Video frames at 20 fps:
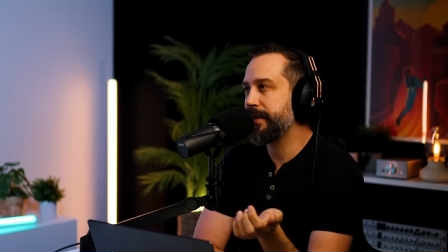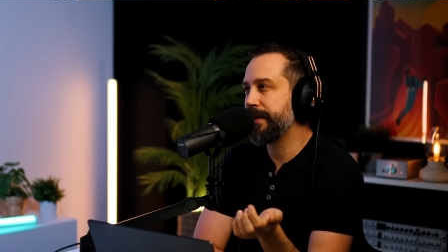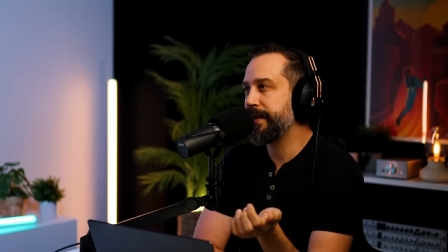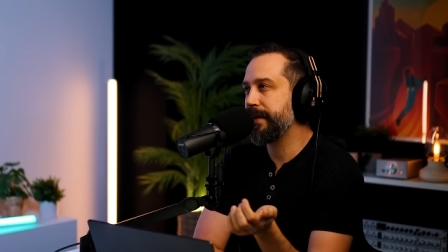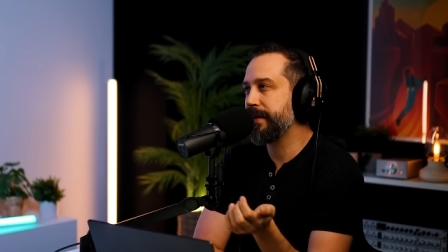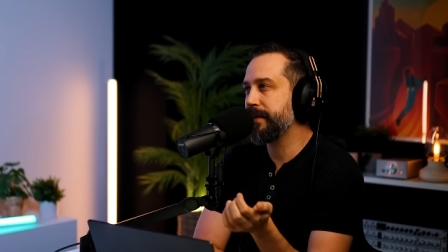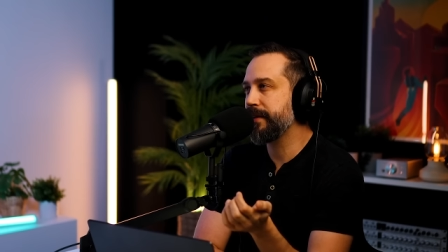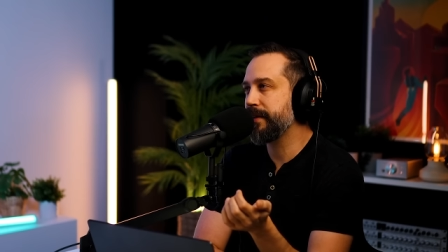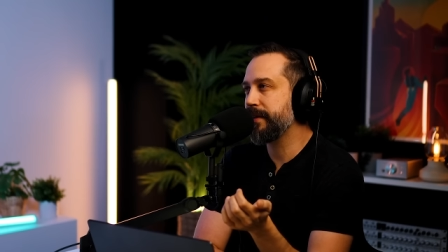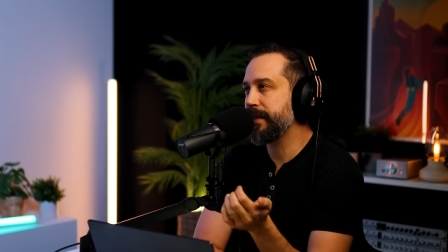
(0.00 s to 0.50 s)

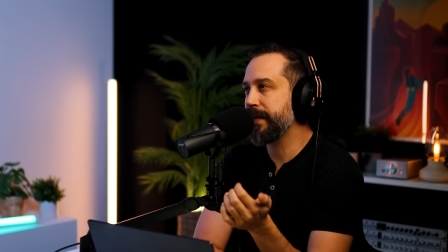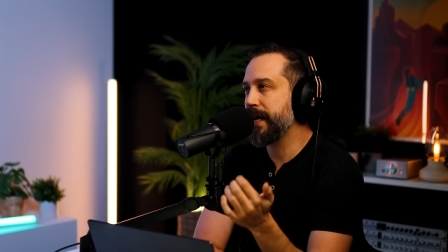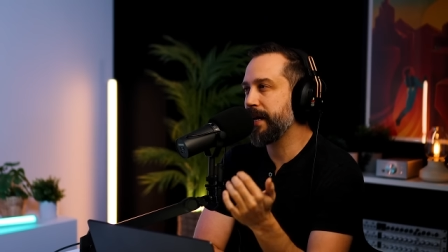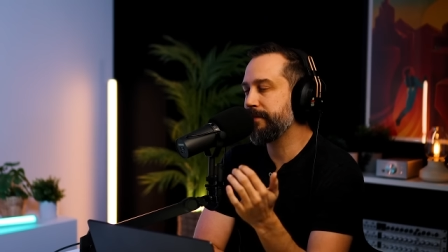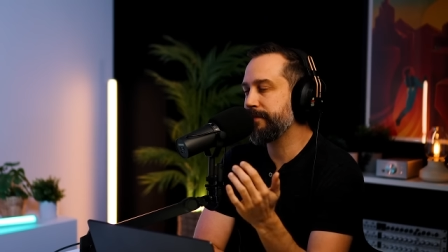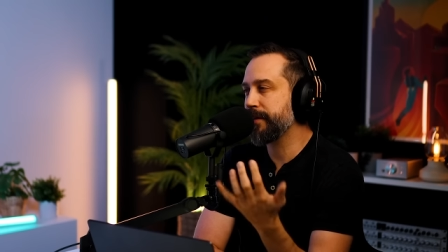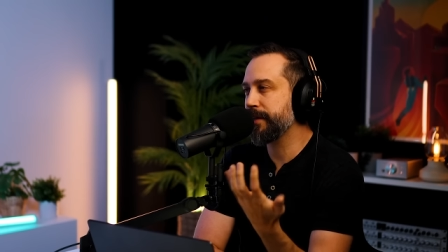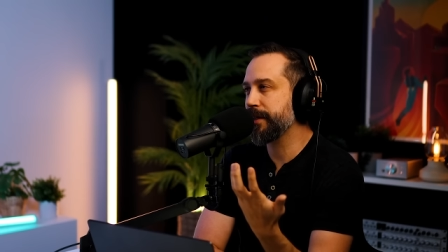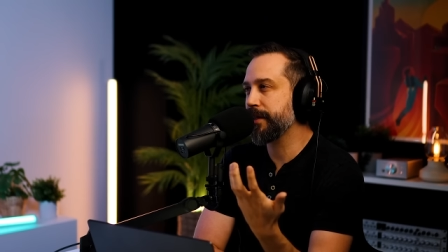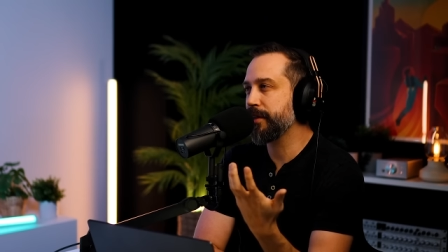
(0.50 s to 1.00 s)
in the
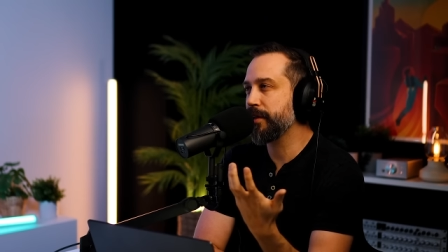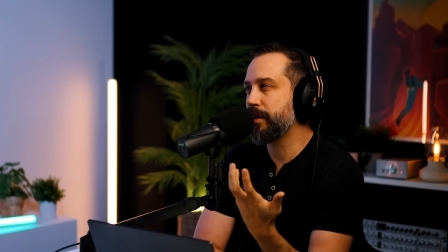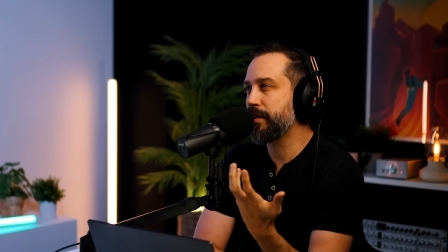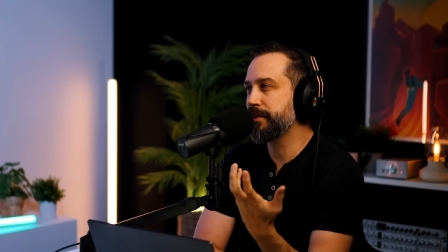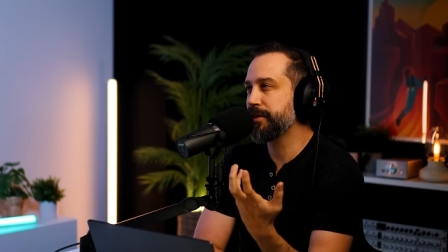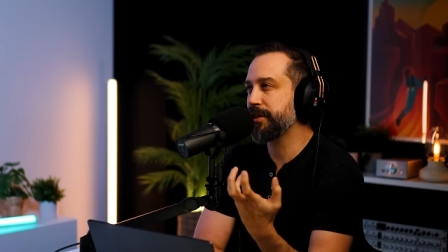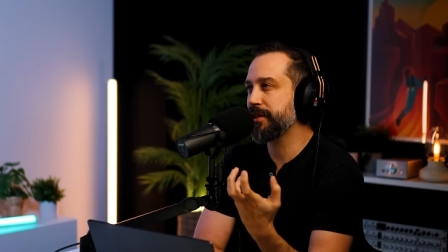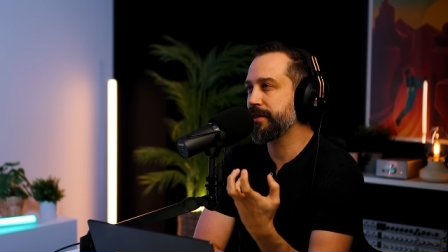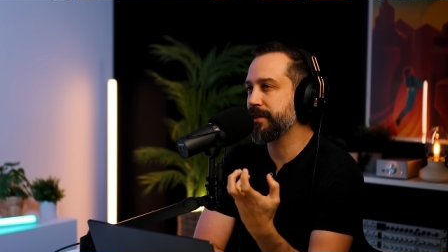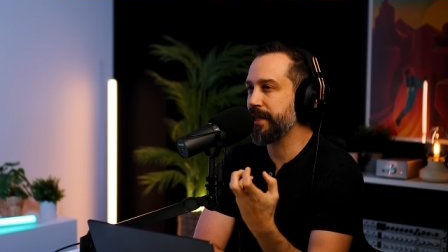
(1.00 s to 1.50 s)
African
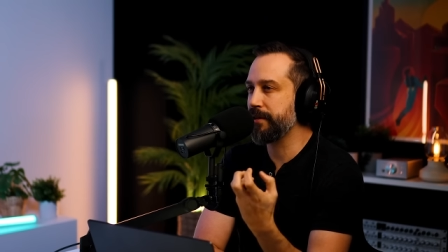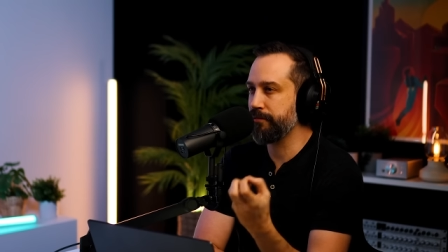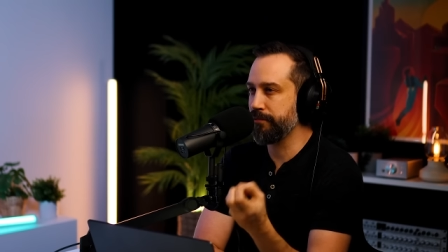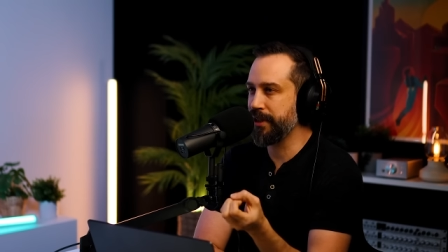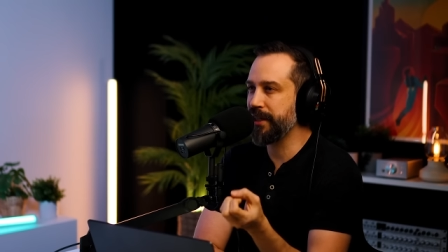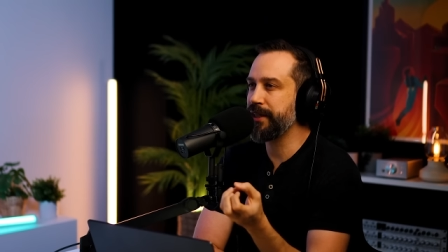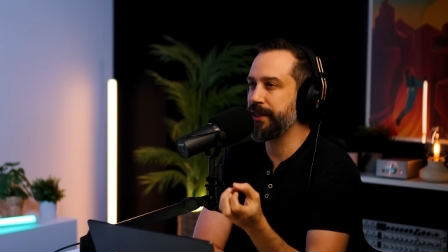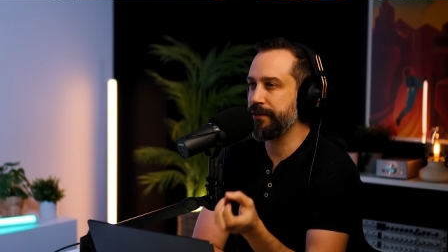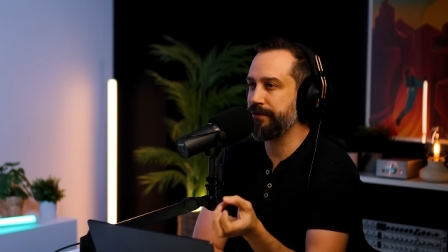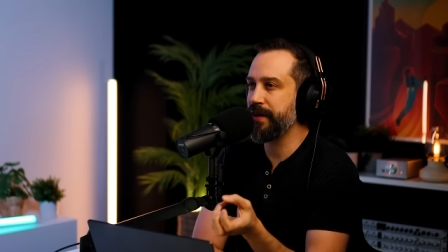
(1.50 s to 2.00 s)
cultures, they
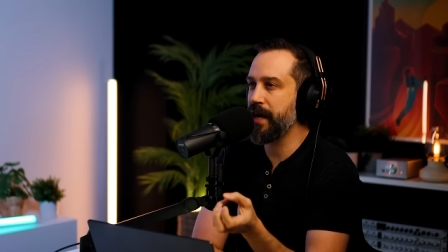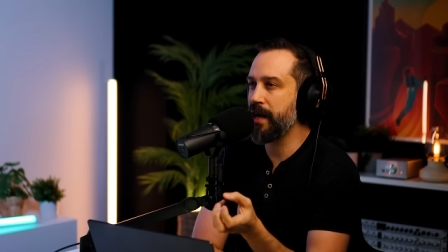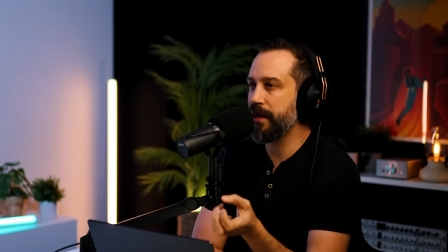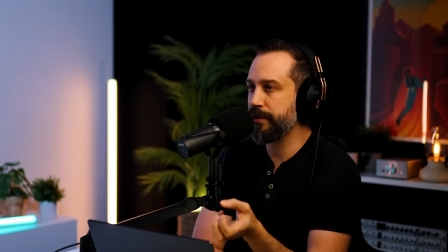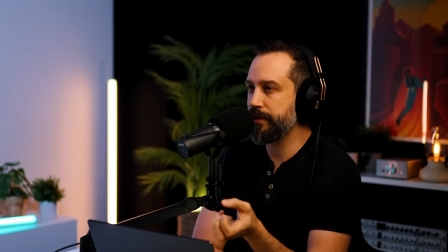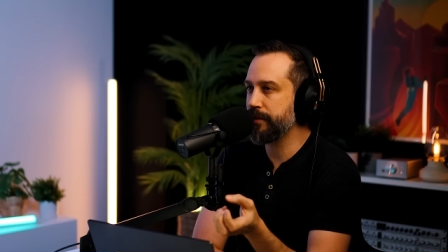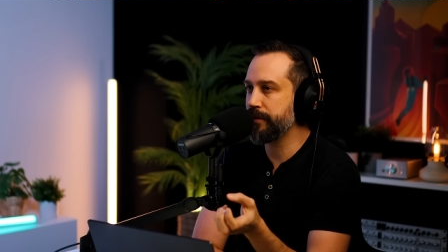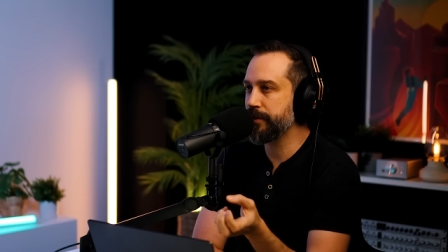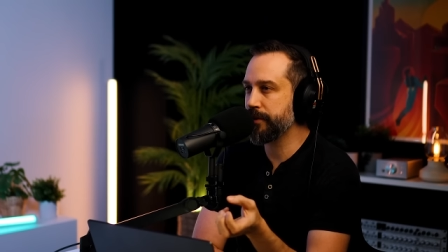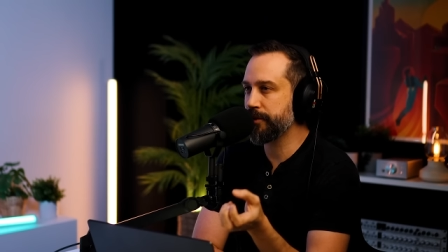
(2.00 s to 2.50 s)
really
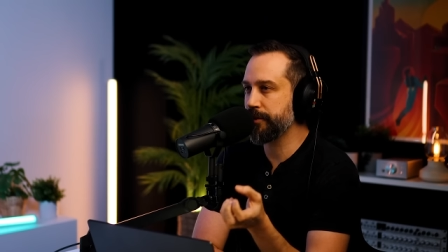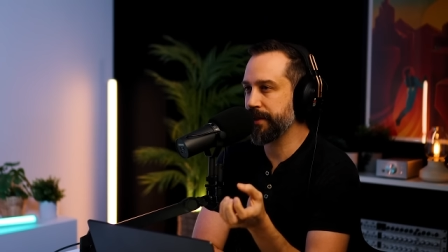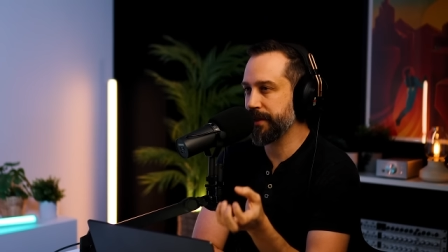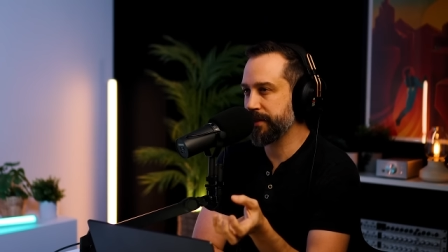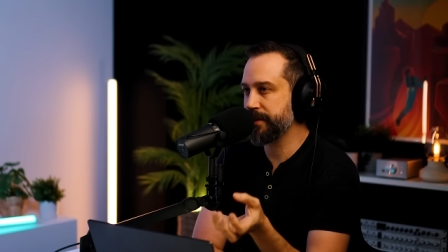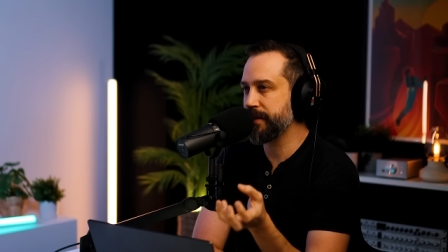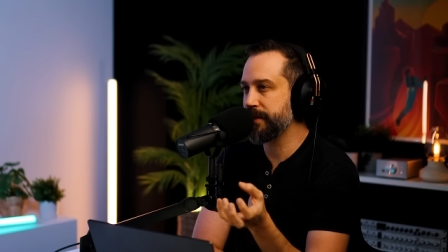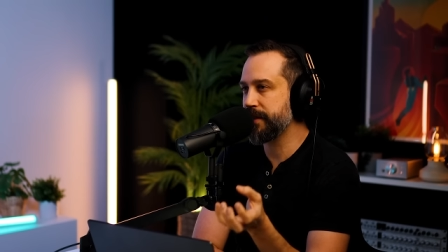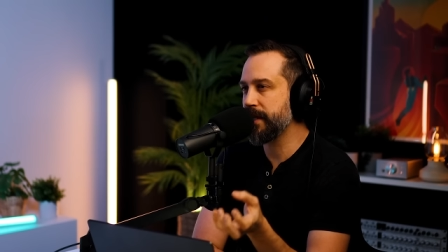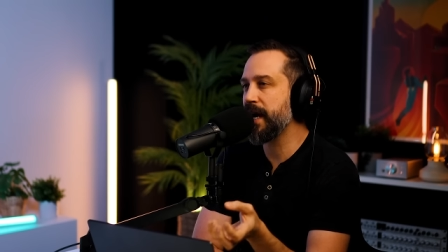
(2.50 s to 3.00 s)
value the
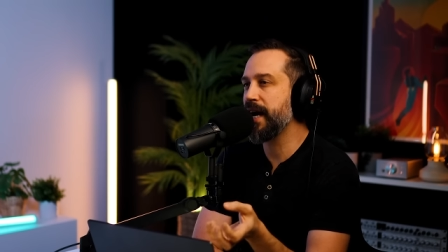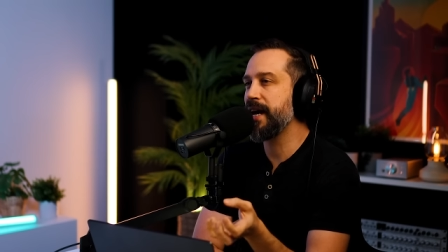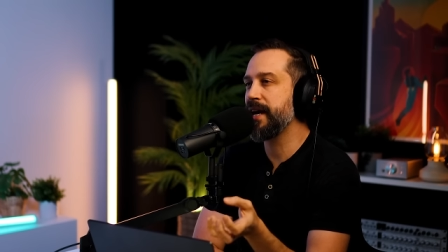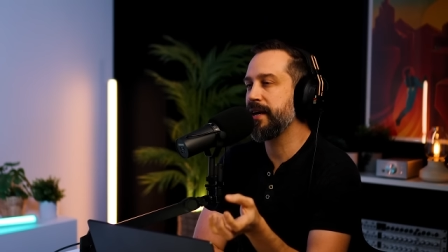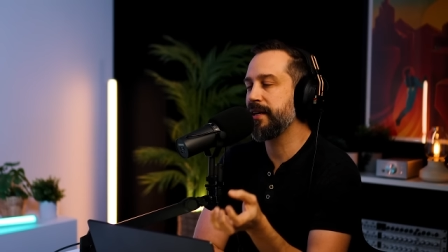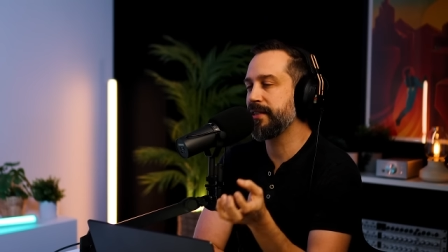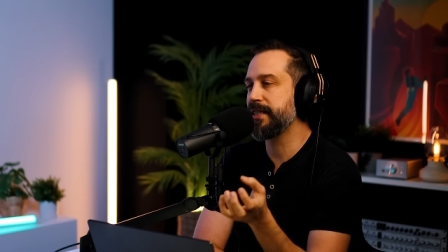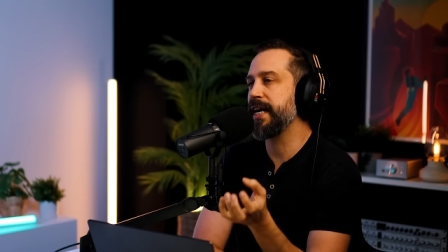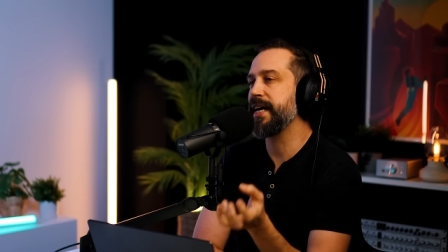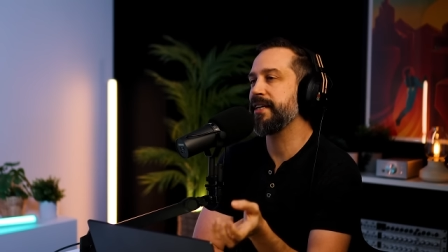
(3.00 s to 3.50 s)
trickster
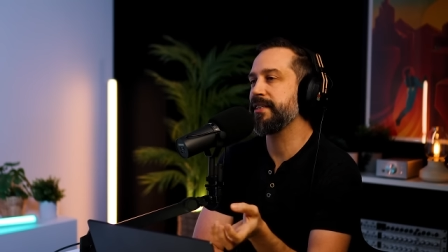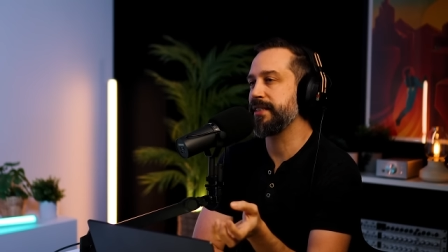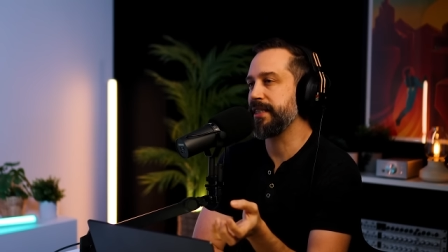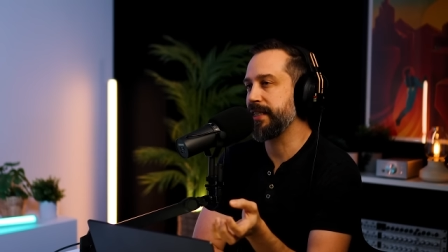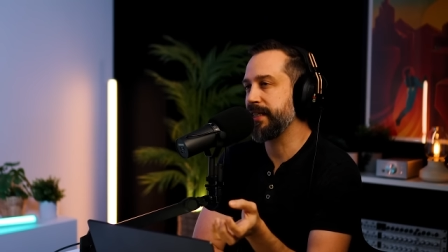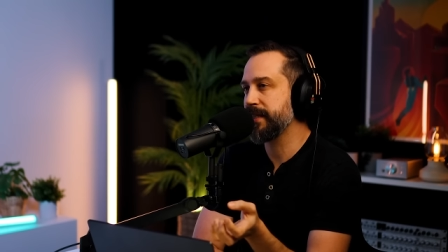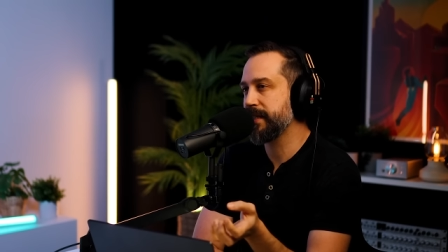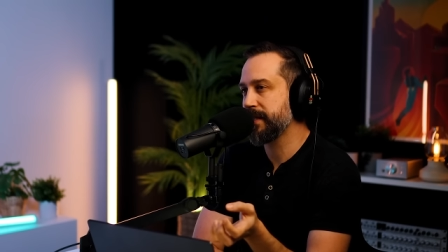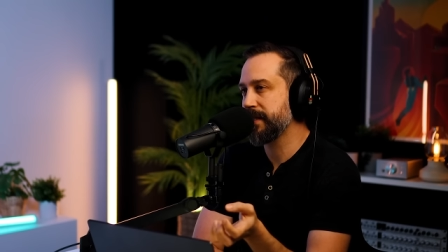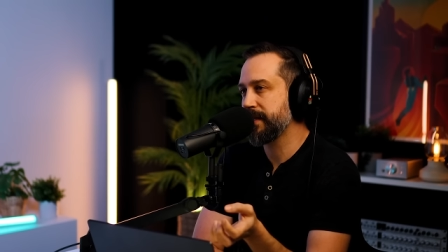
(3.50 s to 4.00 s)

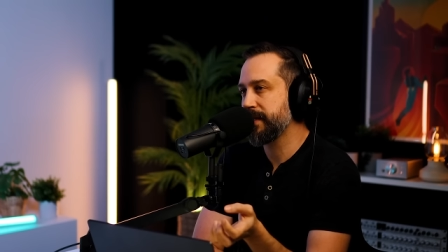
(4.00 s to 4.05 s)
deity.